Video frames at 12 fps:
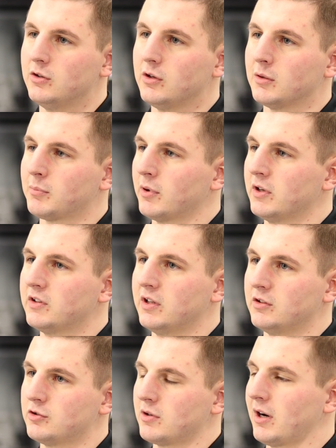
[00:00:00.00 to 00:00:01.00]
You can print
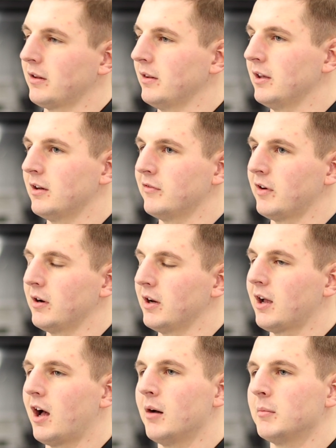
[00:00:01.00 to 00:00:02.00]
it directly in a
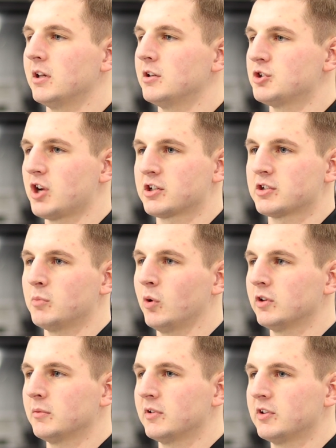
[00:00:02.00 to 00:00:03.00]
very common injection
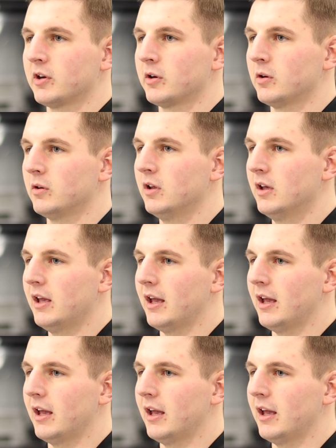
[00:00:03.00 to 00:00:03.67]
molding material